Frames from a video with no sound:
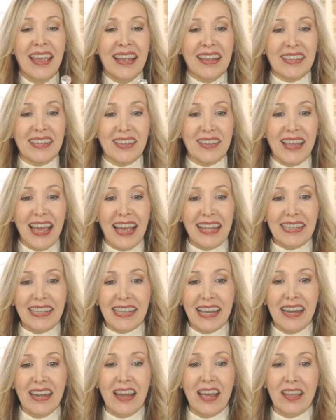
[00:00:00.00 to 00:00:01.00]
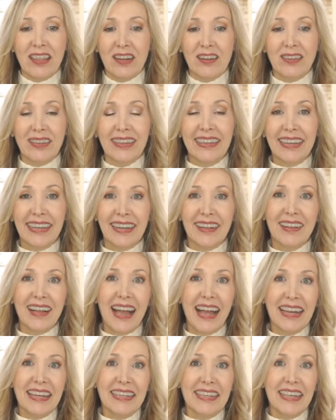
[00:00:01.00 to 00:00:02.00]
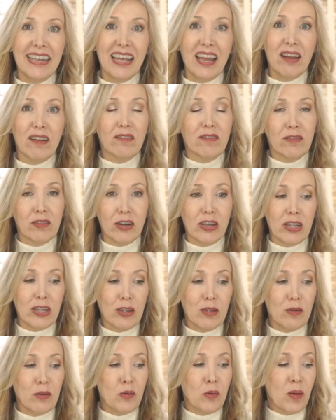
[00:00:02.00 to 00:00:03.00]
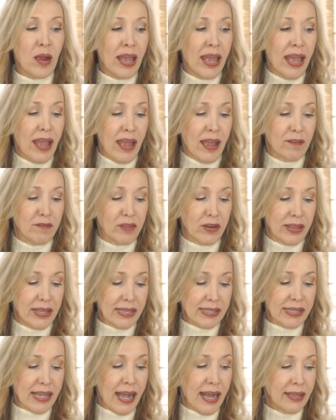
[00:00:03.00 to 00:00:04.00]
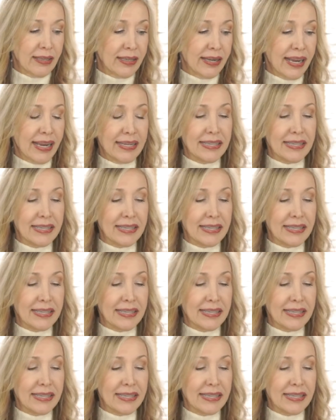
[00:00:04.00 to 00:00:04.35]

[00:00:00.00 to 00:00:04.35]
So that's another little idea for you for this holiday